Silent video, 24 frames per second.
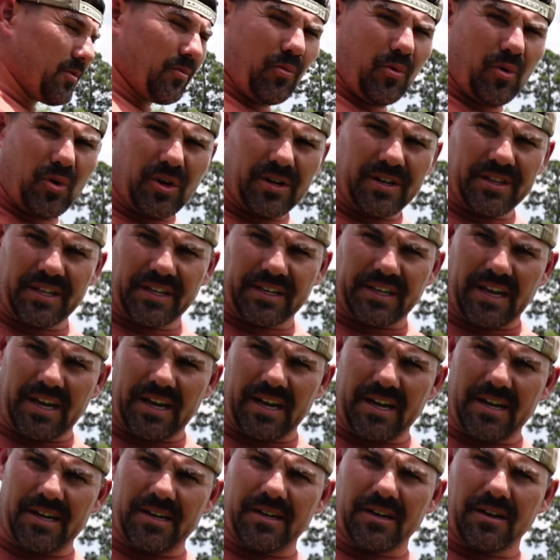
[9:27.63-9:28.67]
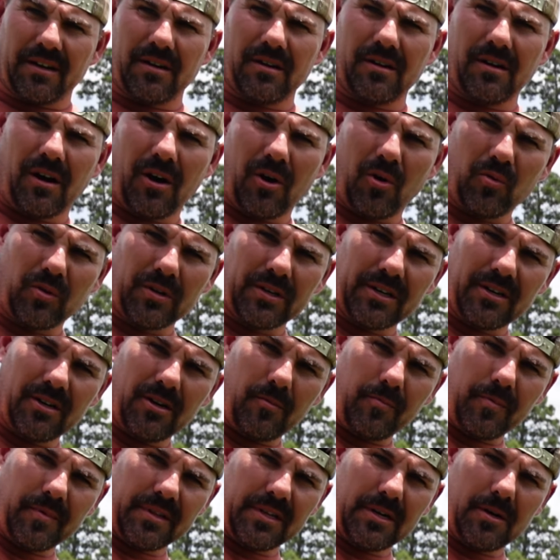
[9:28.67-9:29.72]
one in the can to hold it
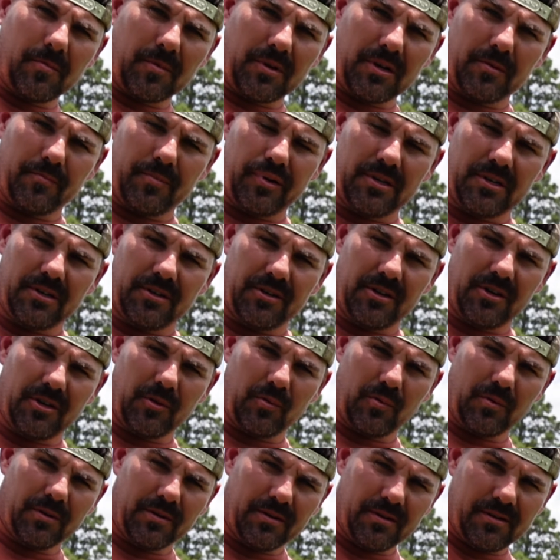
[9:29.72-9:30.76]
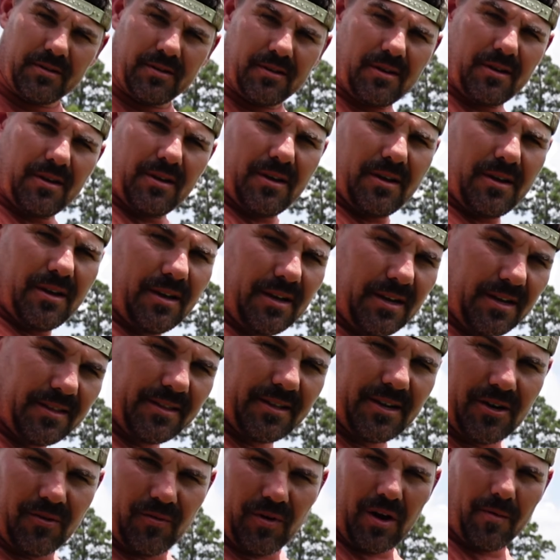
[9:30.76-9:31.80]
up, and then I'm gonna put another one in
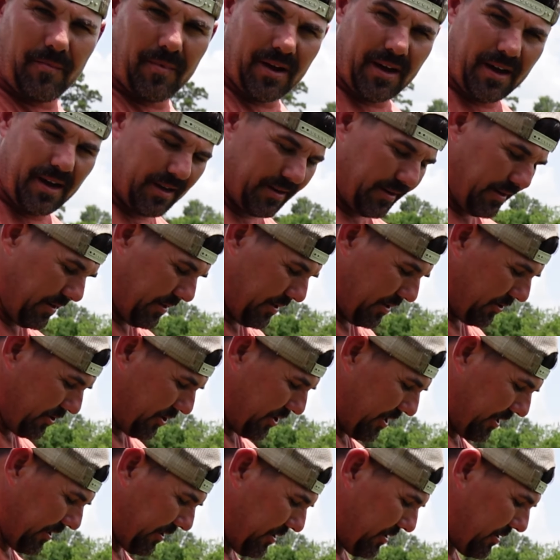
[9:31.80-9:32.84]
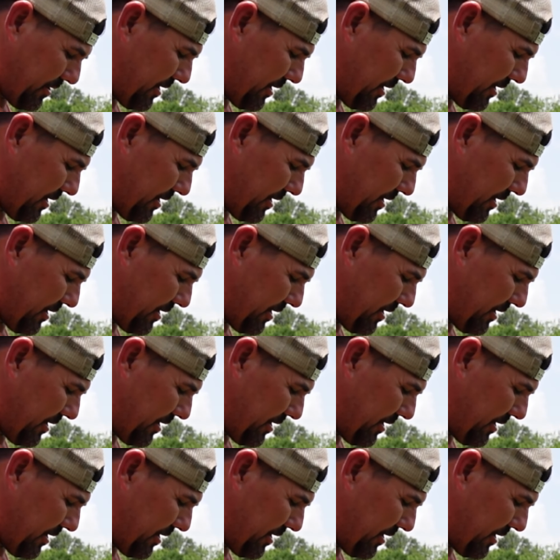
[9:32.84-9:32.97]
there right behind it. Y'all check this